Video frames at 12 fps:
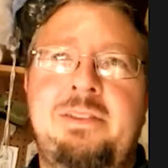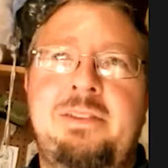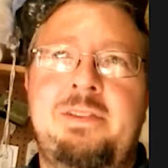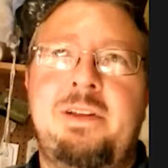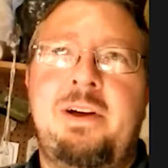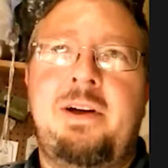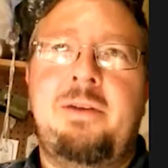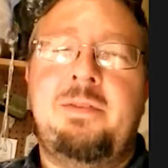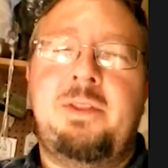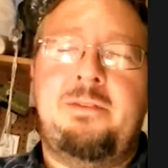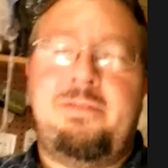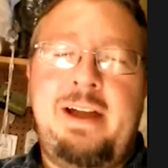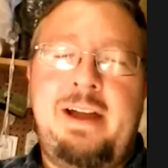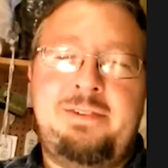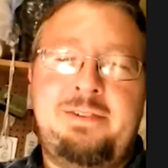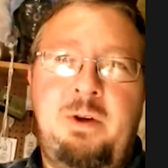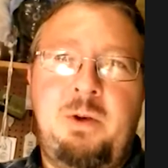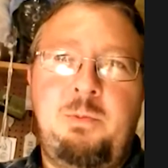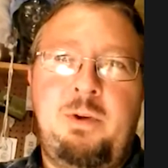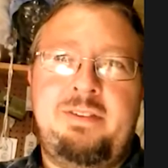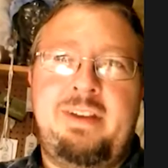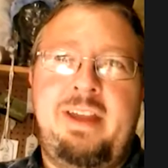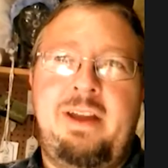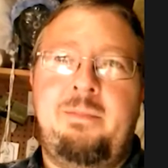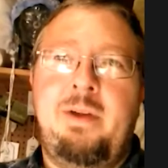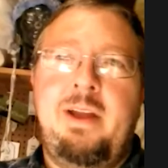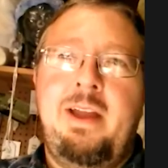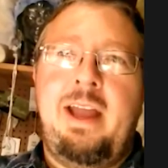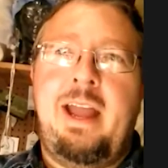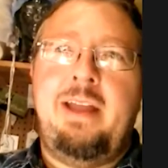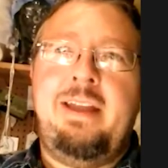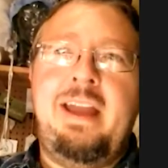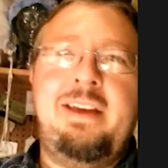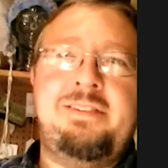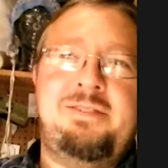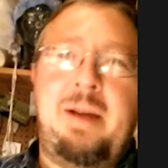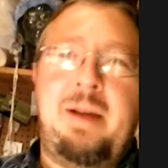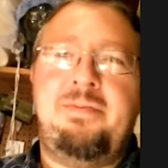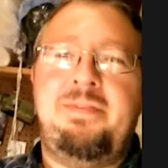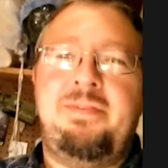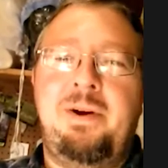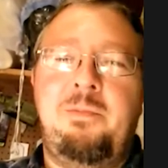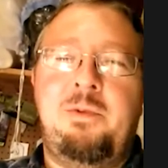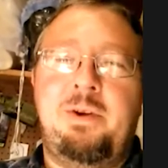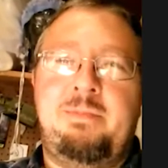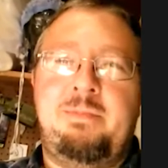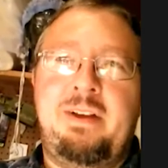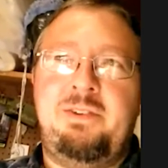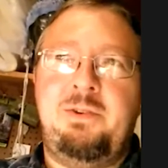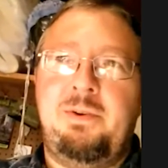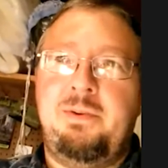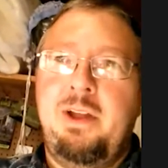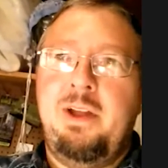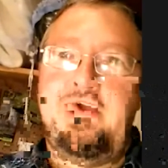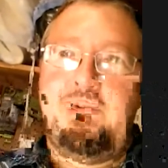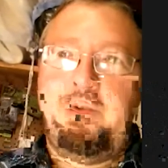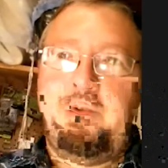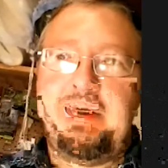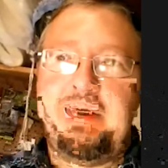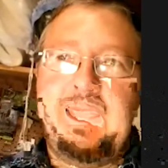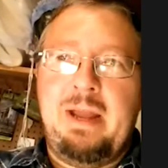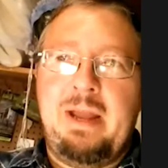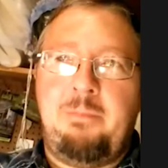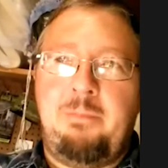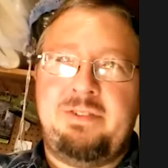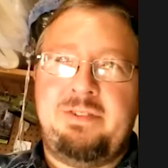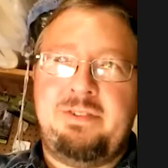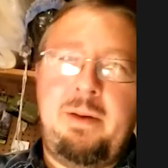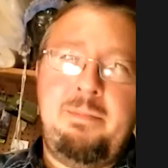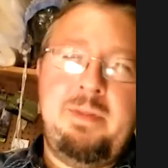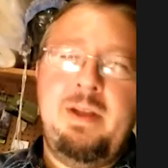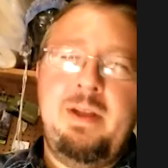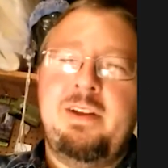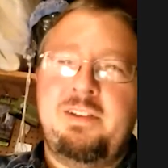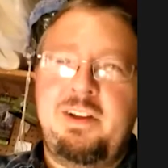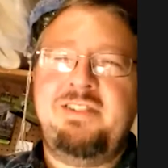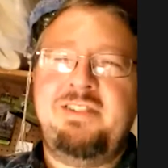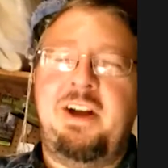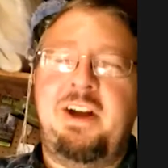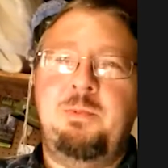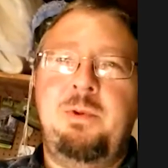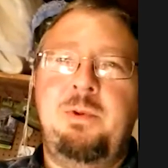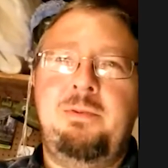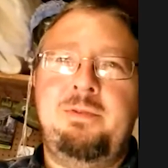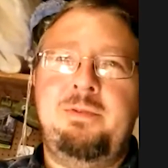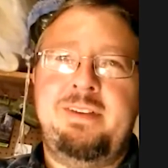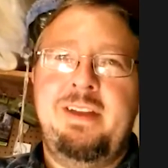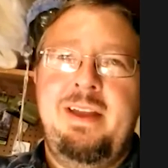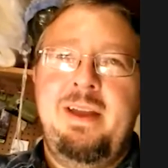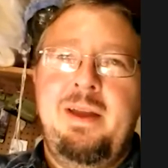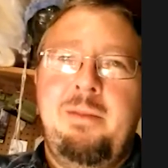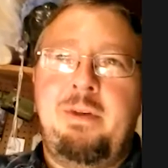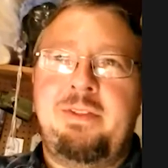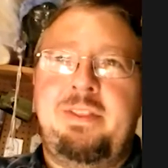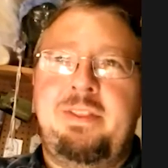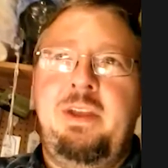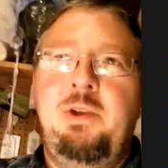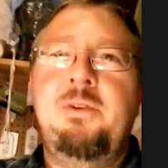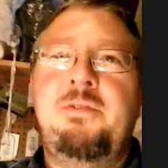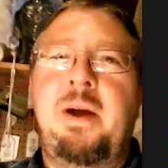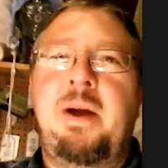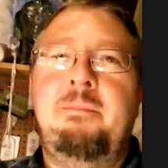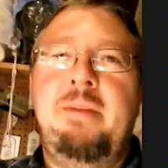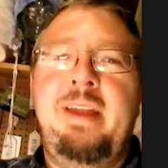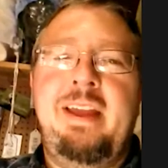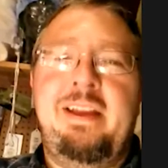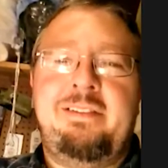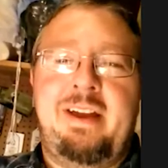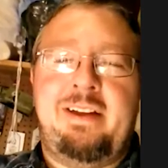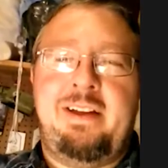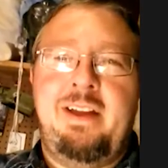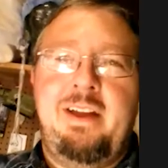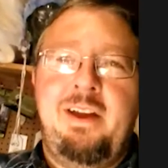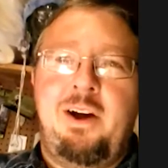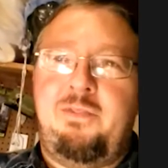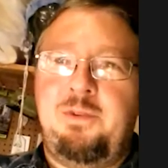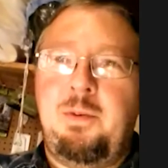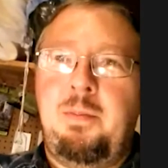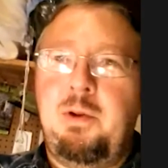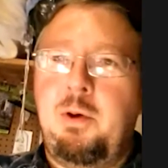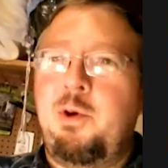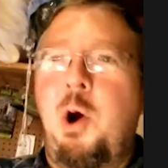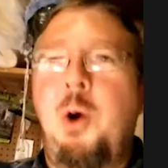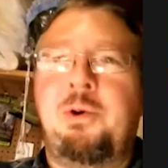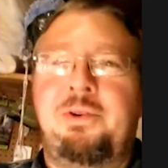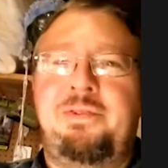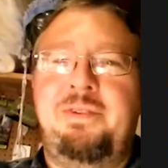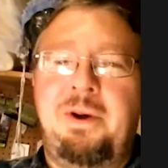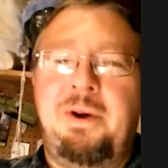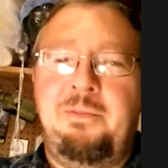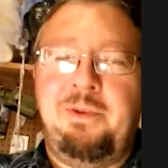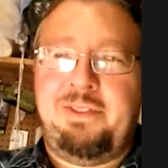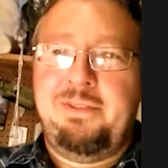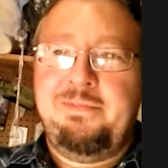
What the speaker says: the last one was a gangster type film where it's basically doing regular makeup with some gunshot wounds, but the You Found Me is like a full blown horror film with